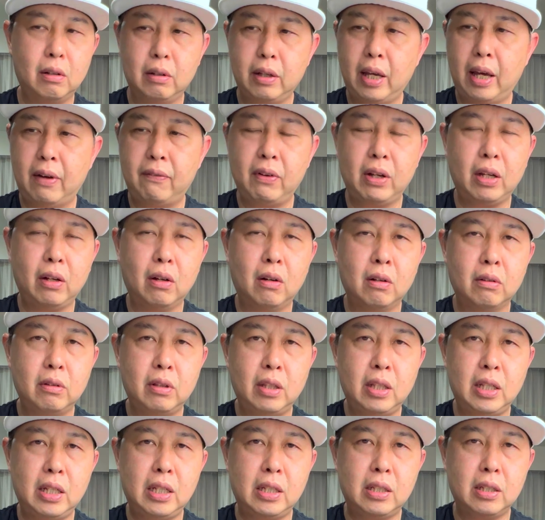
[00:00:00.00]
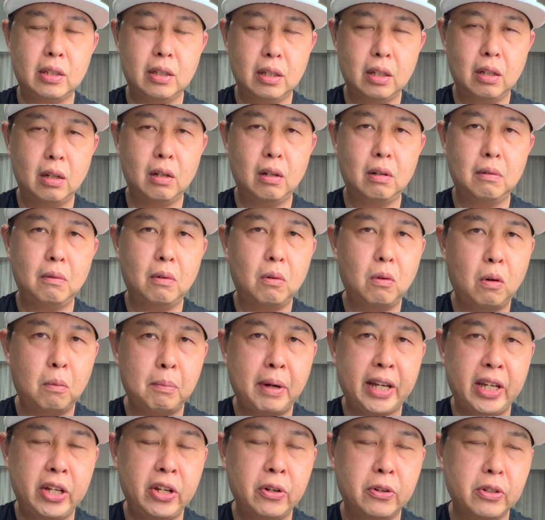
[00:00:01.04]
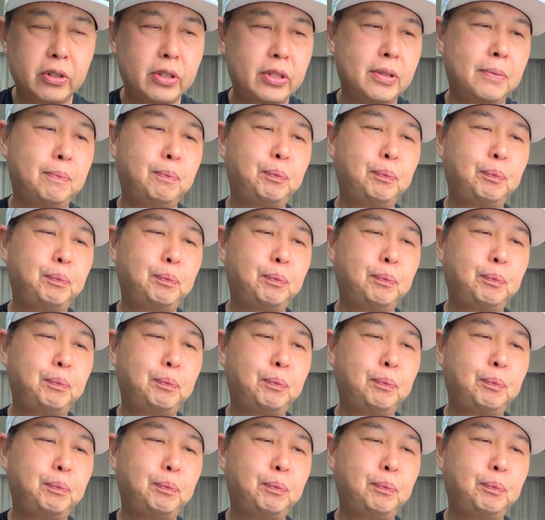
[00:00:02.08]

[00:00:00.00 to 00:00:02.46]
having on these on my ears.